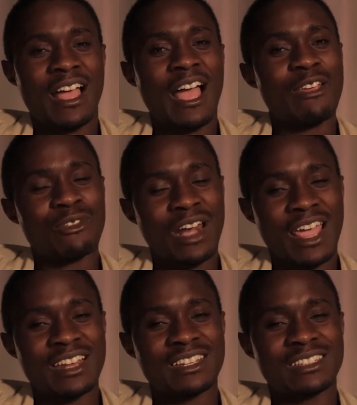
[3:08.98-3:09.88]
I
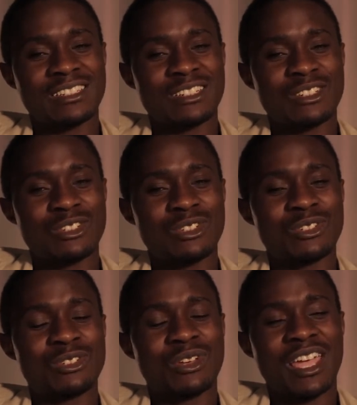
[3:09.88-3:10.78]
write
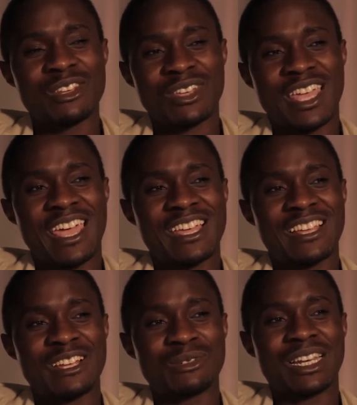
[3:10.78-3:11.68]
to educate
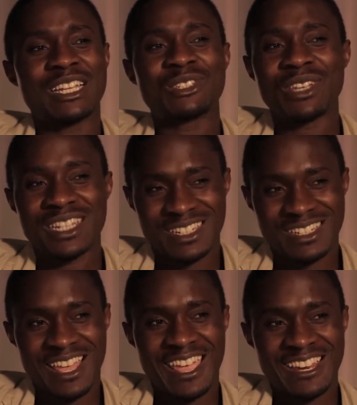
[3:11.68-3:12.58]
as well as to
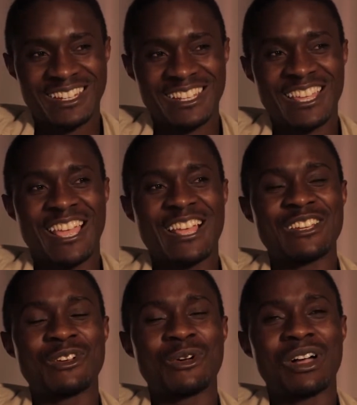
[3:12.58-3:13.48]
entertain.
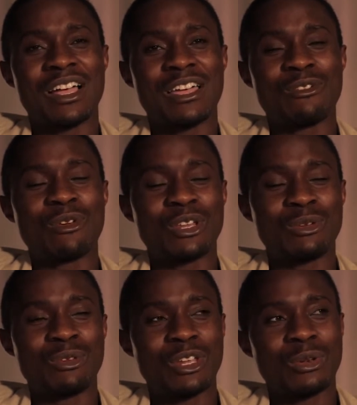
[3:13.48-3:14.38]
So
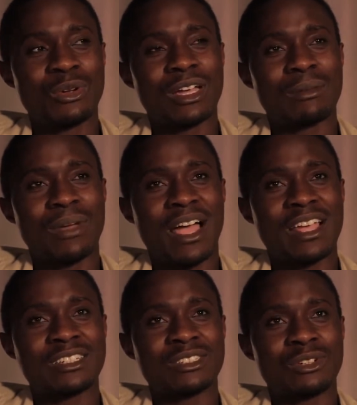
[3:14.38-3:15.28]
when you look at
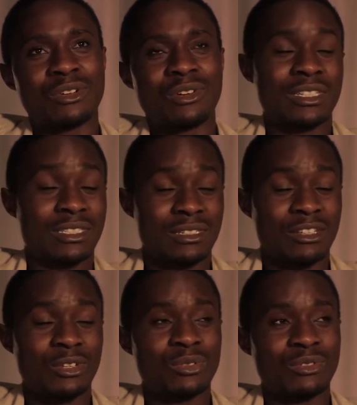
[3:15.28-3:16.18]
my stories,
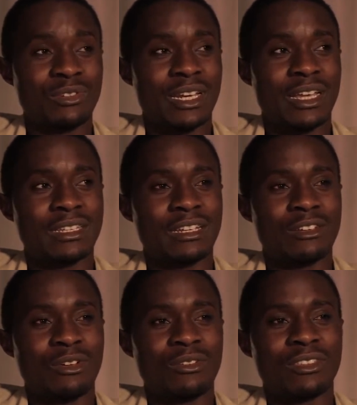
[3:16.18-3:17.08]
you realize
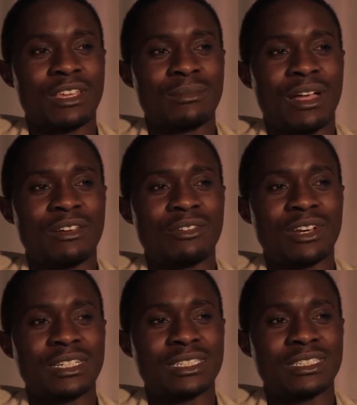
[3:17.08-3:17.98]
that all of them
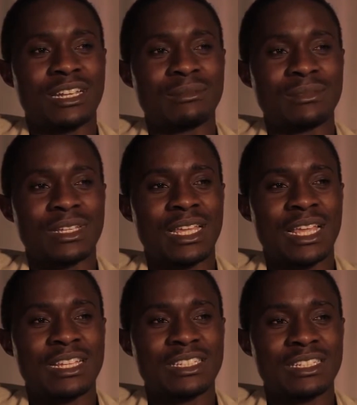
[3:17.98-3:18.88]
address some
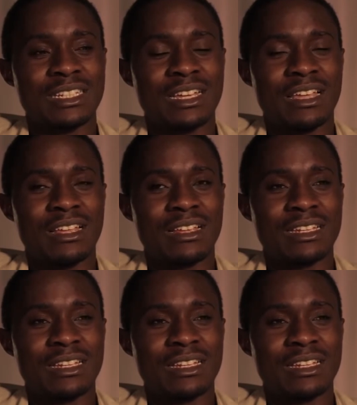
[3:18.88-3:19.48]
they